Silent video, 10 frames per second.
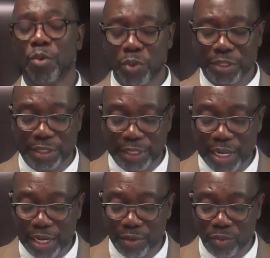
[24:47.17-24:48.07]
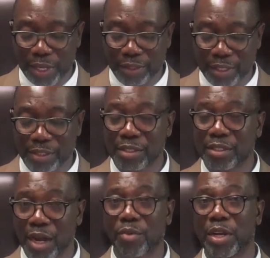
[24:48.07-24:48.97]
was dealing with
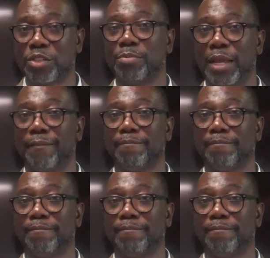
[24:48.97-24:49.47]
discouragement.